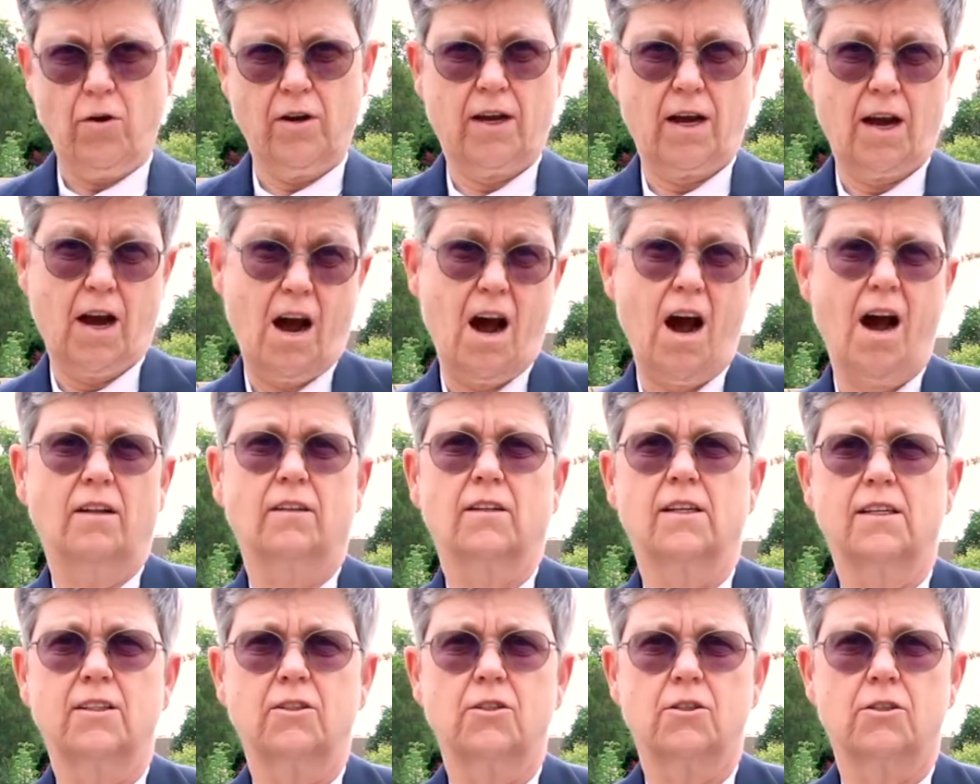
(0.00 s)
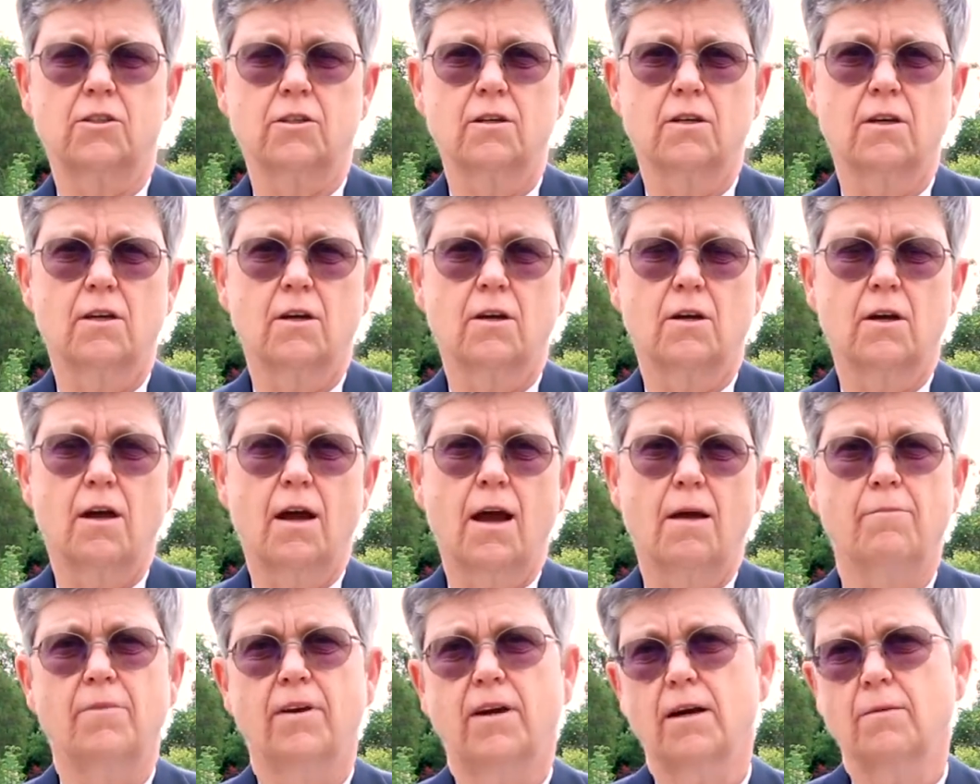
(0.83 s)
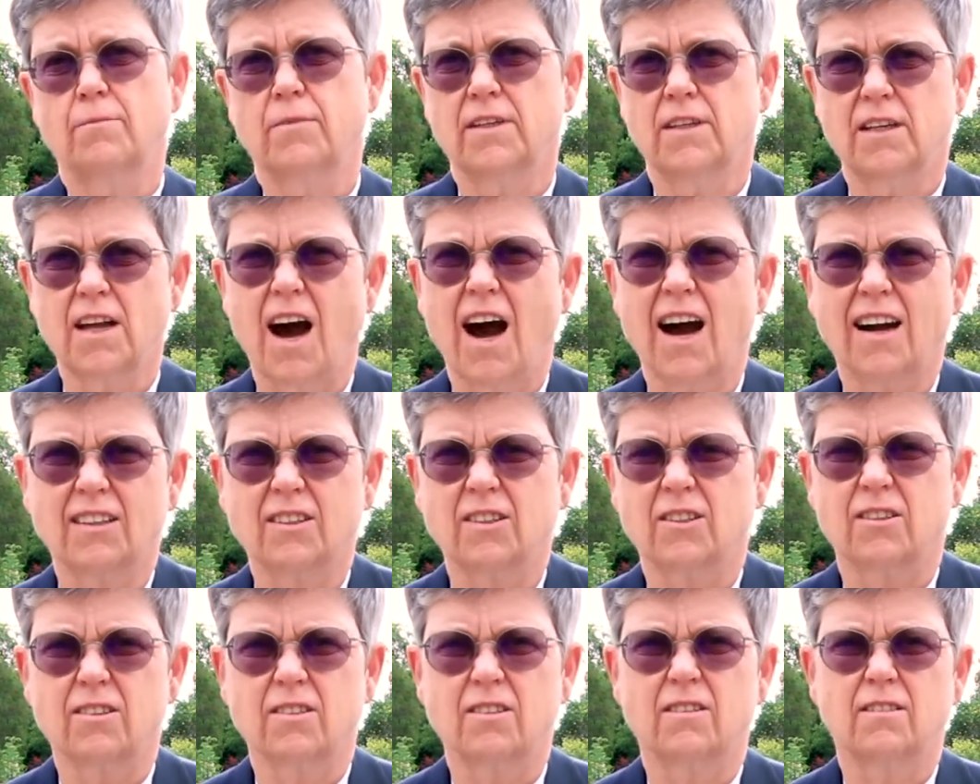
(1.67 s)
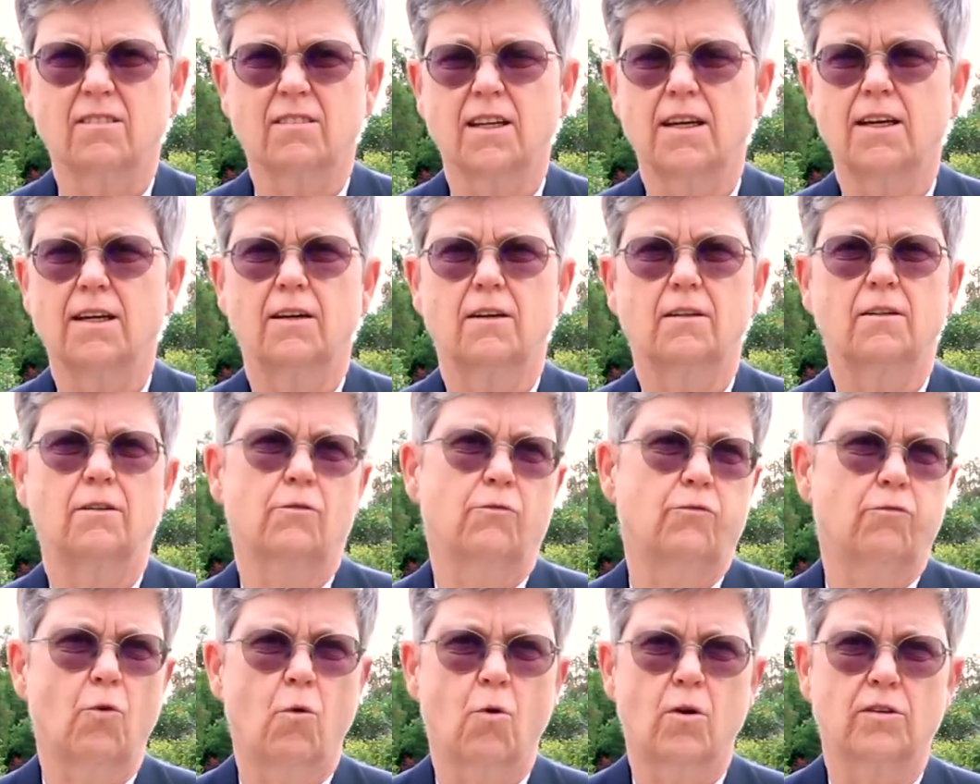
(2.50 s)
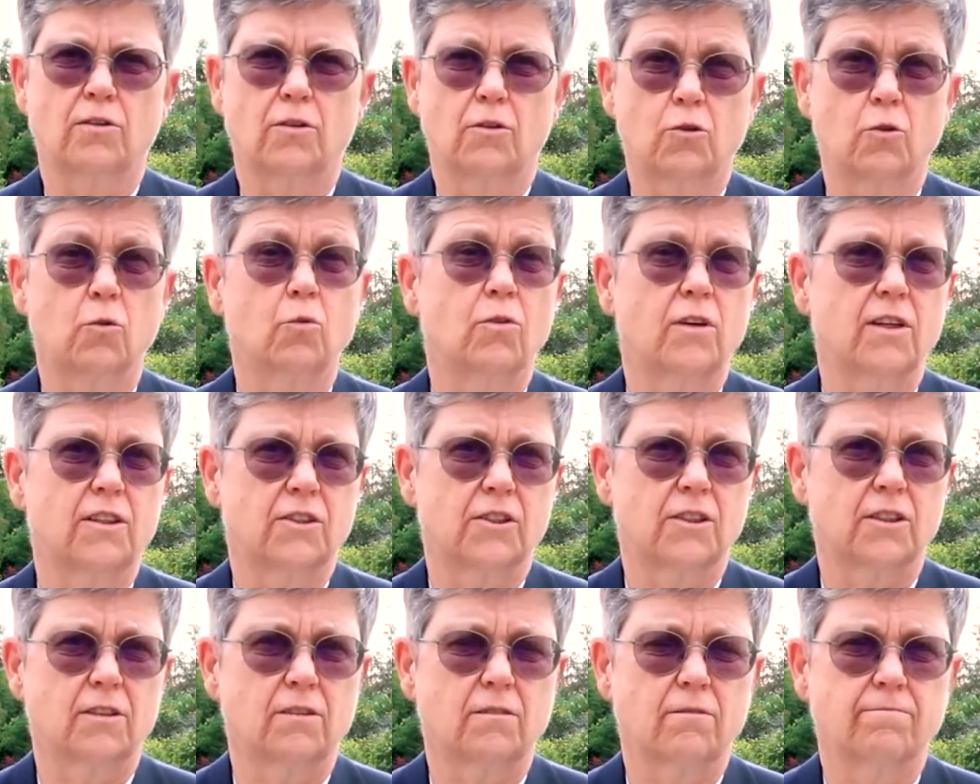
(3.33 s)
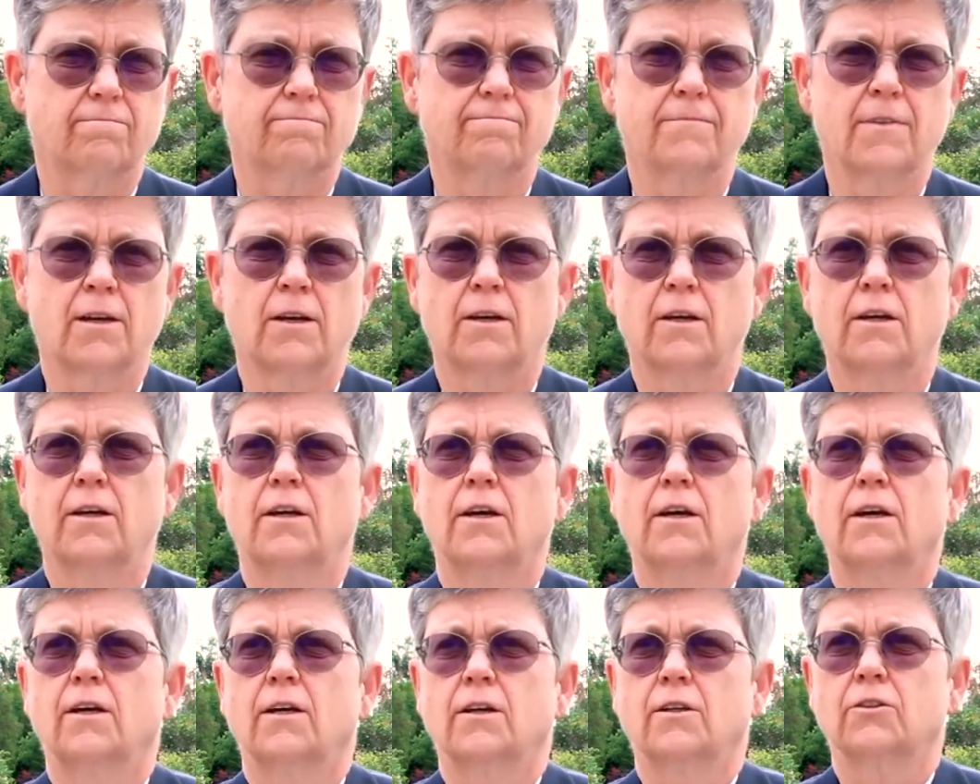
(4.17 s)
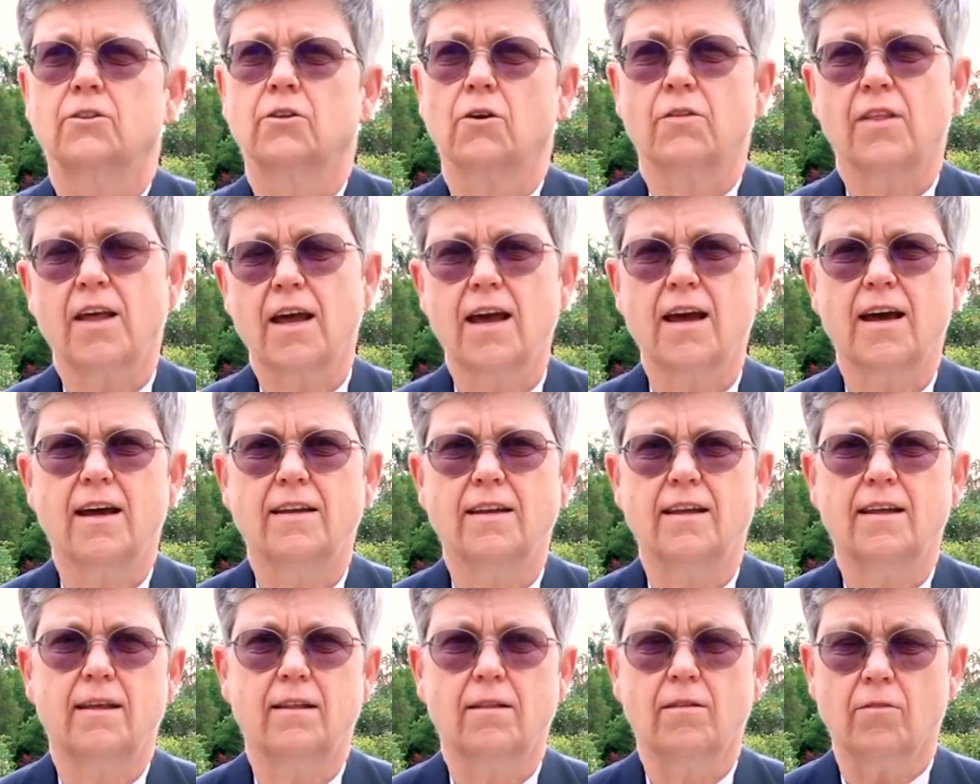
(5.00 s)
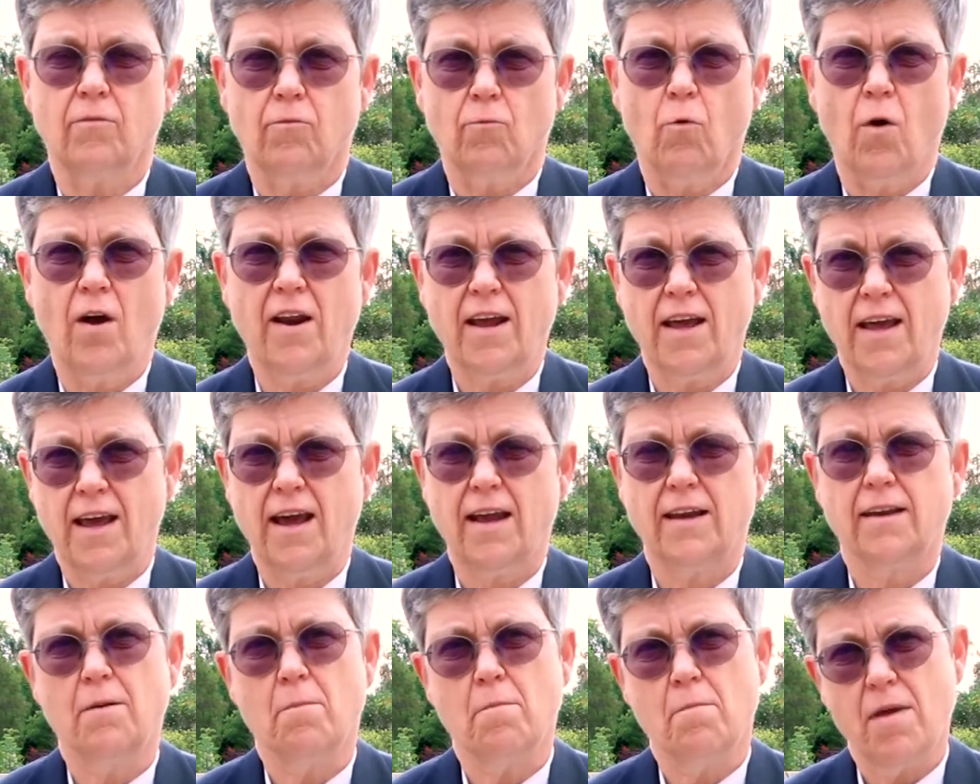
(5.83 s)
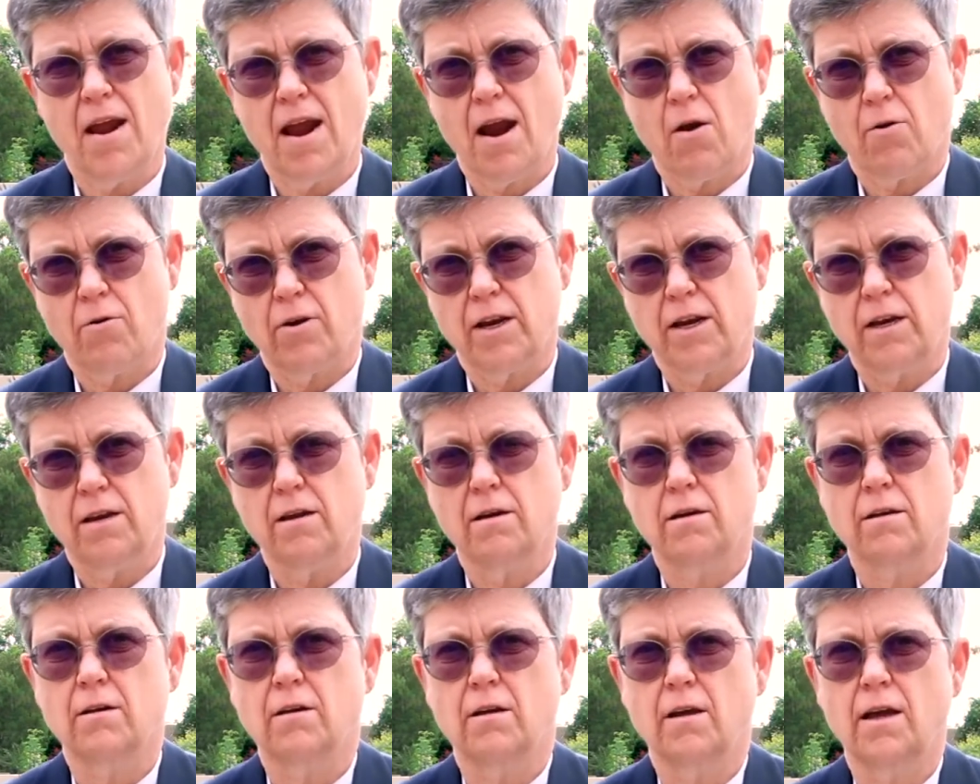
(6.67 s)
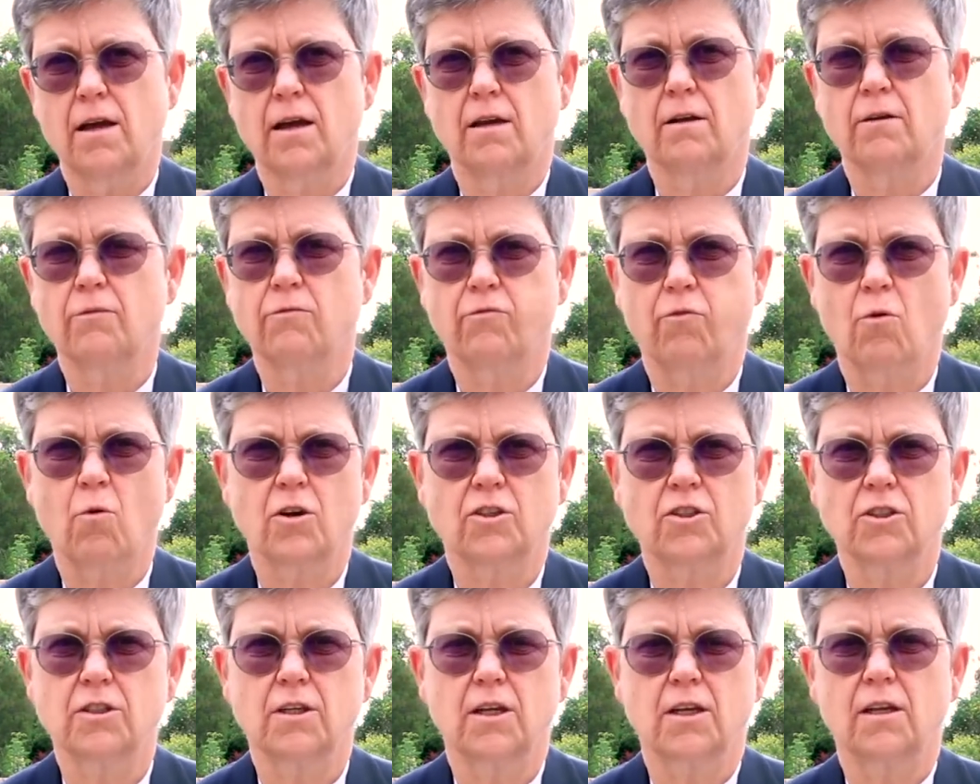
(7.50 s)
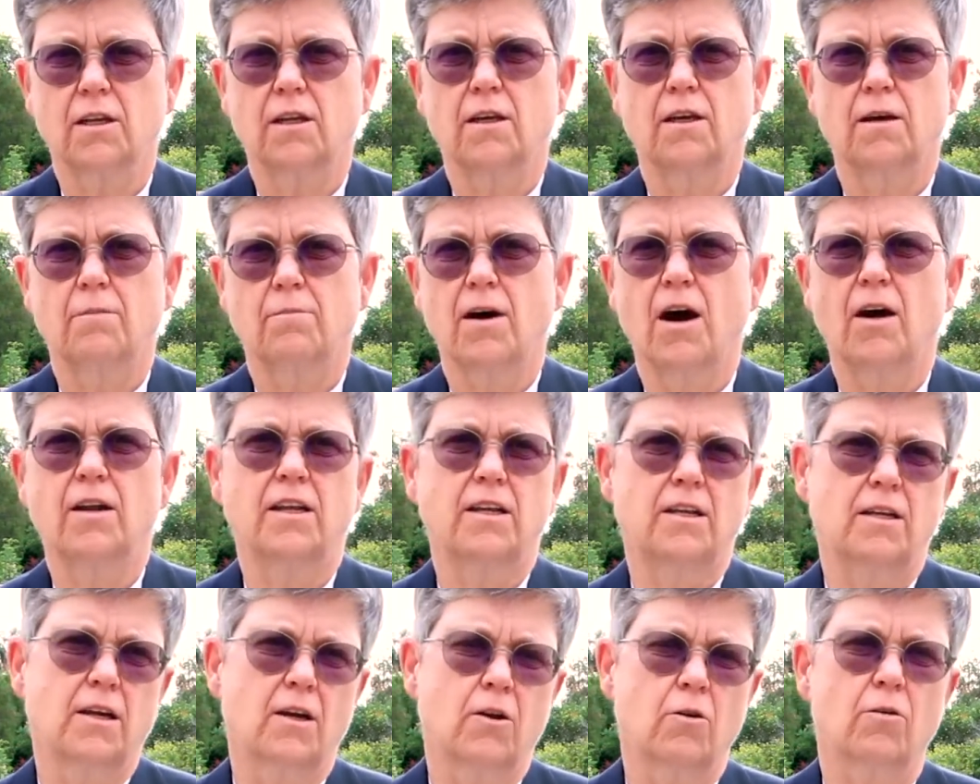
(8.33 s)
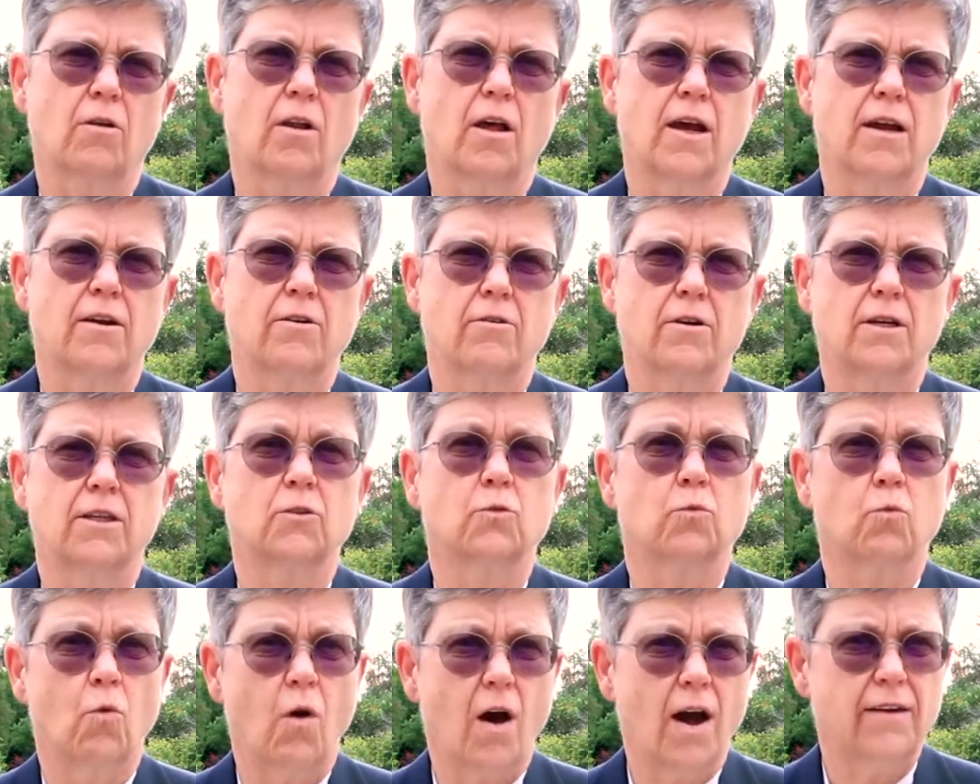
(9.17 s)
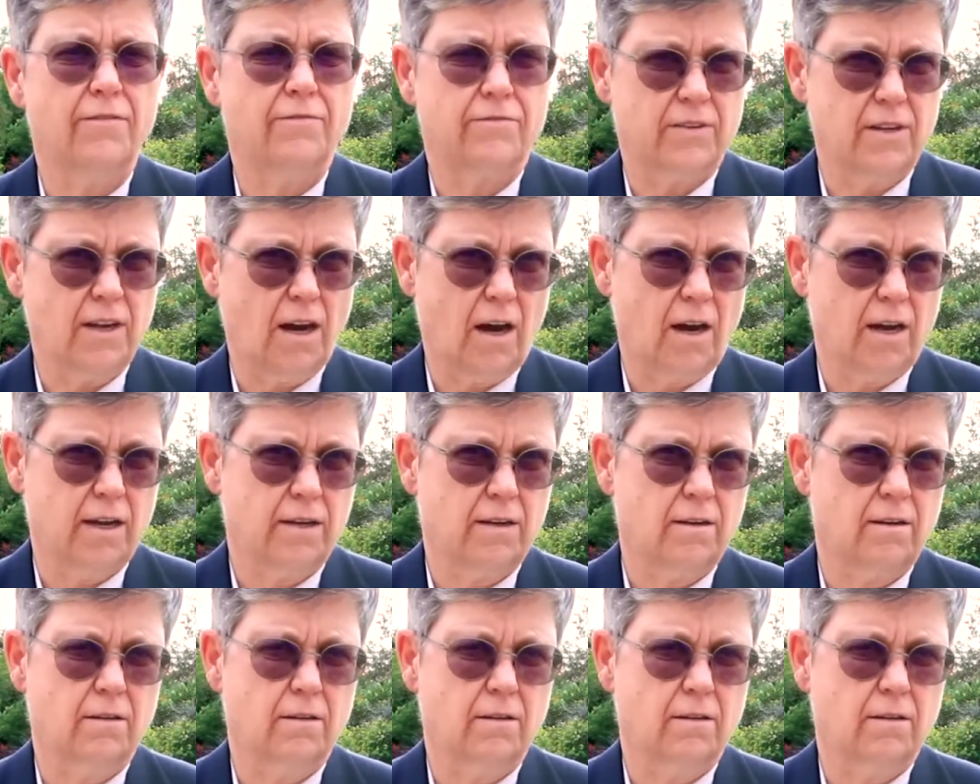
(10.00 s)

to college and become a doctor, they couldn't afford the tuition. So then he went ahead and married, and unfortunately about a year later his wife died.